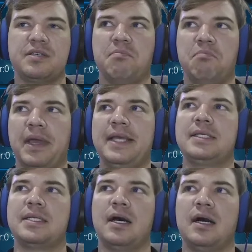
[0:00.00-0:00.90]
based
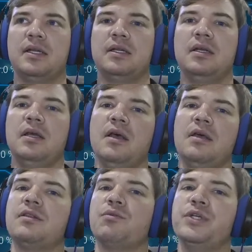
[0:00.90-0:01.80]
on the
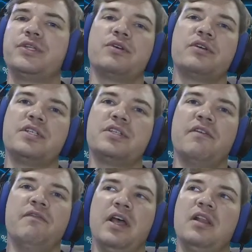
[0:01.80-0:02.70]
resources
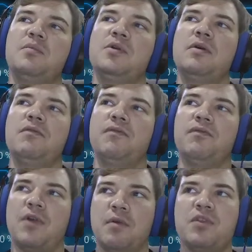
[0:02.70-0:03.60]
available
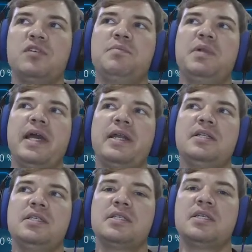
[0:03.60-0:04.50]
from those planets,